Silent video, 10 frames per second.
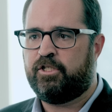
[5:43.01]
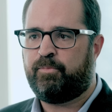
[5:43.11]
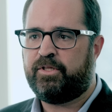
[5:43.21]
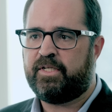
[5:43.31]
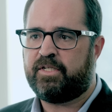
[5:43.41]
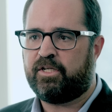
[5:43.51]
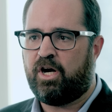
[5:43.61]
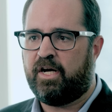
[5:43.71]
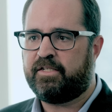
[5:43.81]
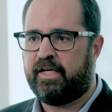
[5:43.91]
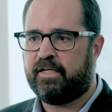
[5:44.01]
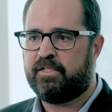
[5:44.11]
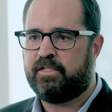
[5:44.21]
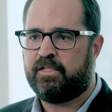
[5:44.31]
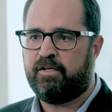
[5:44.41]
To put this in
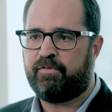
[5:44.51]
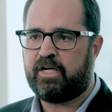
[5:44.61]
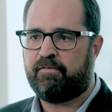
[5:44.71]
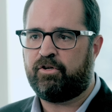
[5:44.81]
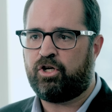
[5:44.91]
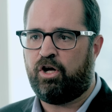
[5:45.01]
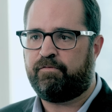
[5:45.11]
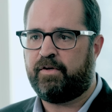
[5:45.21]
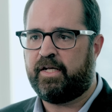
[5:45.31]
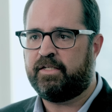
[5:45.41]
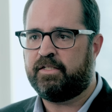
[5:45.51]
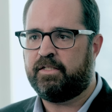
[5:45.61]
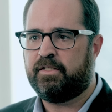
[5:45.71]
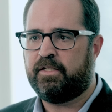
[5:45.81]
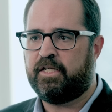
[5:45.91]
context, if a covered call fund
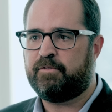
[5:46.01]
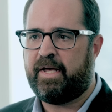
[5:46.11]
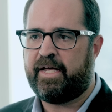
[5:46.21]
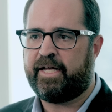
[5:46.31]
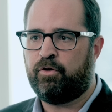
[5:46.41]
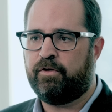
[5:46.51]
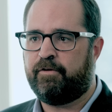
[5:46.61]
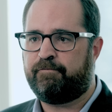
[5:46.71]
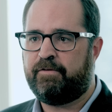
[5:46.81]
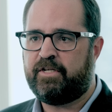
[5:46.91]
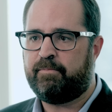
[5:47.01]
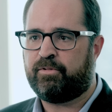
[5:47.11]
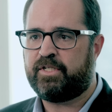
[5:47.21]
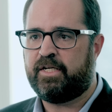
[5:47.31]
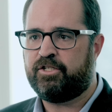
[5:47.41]
is paying out a
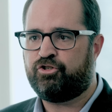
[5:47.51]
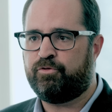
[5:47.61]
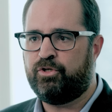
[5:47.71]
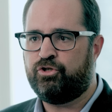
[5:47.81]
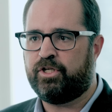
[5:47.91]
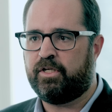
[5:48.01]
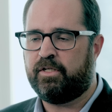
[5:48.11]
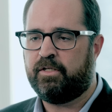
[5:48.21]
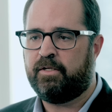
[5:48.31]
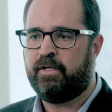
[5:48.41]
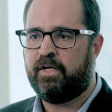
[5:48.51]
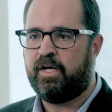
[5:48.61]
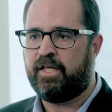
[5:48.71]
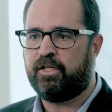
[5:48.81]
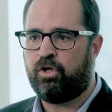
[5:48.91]
15% distribution
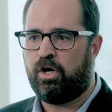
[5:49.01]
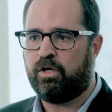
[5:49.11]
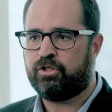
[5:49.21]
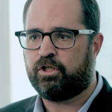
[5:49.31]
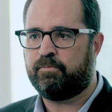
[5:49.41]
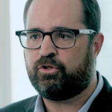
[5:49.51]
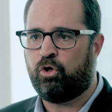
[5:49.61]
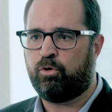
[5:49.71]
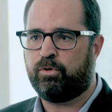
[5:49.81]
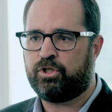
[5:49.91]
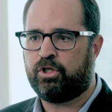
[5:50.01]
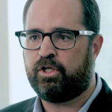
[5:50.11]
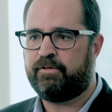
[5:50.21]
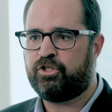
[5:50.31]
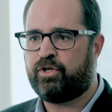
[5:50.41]
and the long-term total return
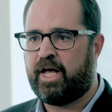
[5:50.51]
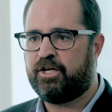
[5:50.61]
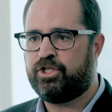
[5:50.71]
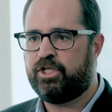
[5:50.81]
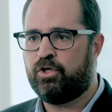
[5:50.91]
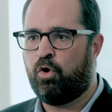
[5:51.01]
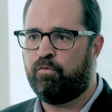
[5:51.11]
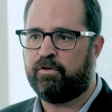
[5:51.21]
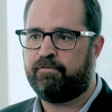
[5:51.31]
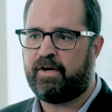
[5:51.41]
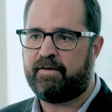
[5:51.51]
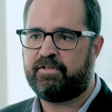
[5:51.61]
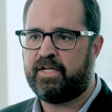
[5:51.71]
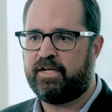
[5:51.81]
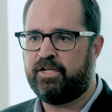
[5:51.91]
of the strategy over 5 to
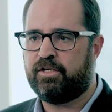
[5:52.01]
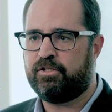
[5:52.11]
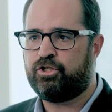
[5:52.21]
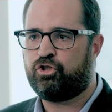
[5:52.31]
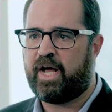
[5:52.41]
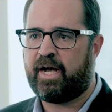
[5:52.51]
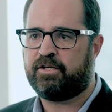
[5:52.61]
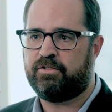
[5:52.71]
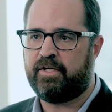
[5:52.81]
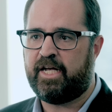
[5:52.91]
10 years tracks to